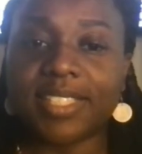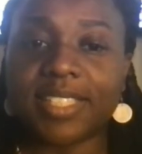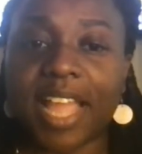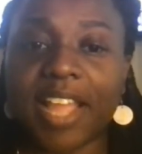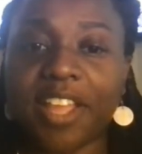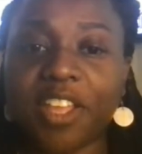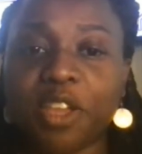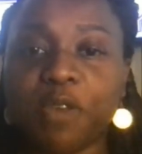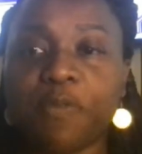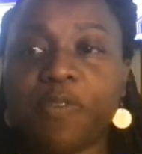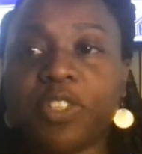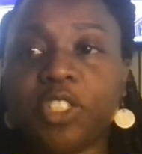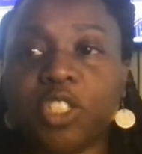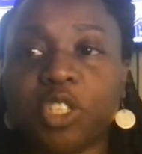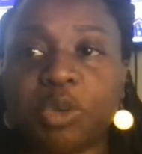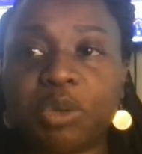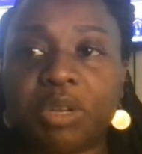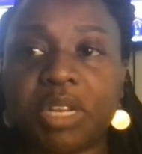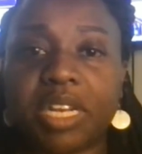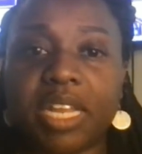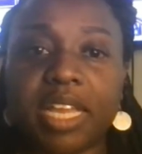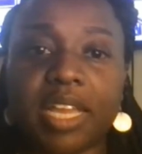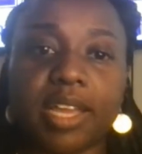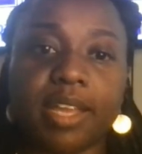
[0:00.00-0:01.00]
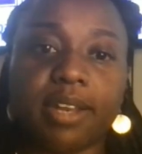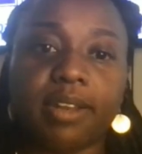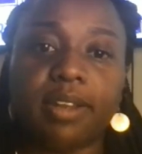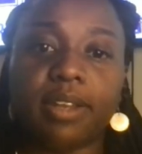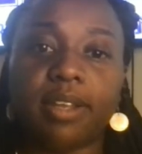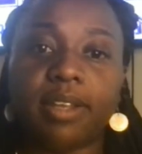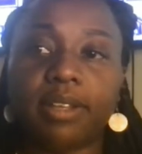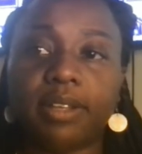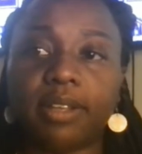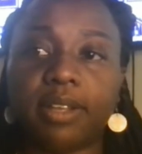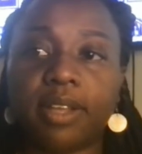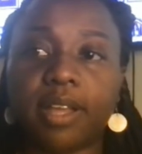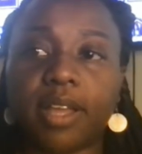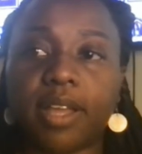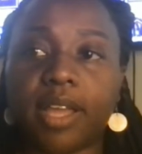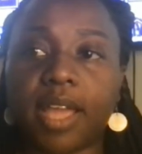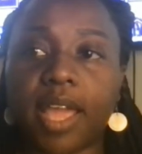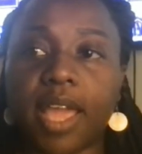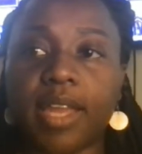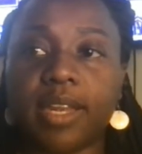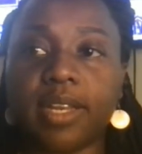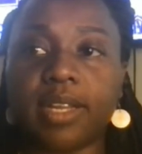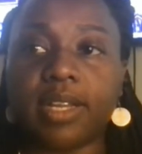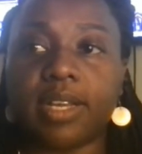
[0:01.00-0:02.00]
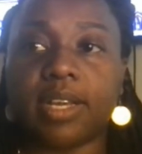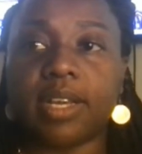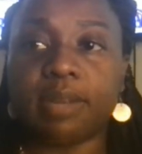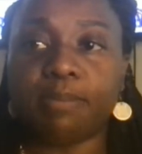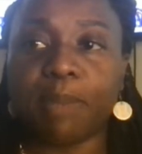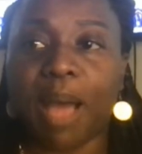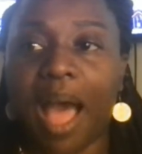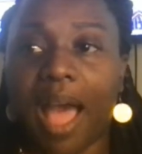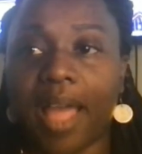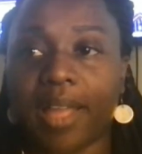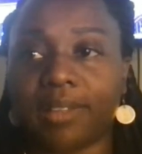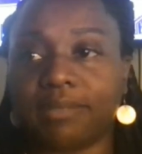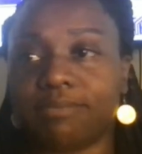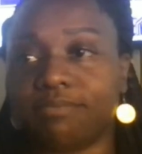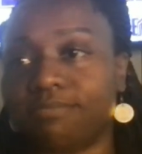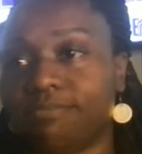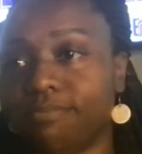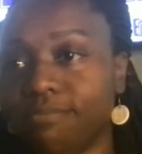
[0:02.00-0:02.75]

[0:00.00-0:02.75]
Thank you for tuning in, and goodbye.